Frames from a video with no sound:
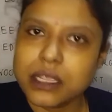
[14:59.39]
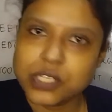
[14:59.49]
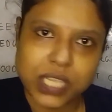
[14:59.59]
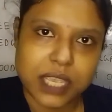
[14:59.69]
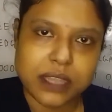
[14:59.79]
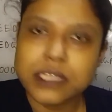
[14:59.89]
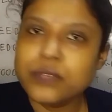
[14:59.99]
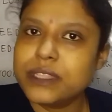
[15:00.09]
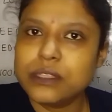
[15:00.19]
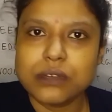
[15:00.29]
share it
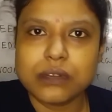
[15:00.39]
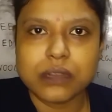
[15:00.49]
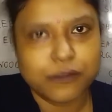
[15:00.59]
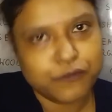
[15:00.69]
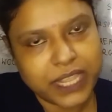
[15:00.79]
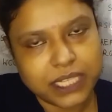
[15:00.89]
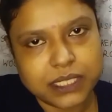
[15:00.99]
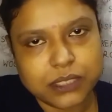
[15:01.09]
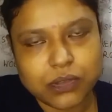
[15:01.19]
with your friends.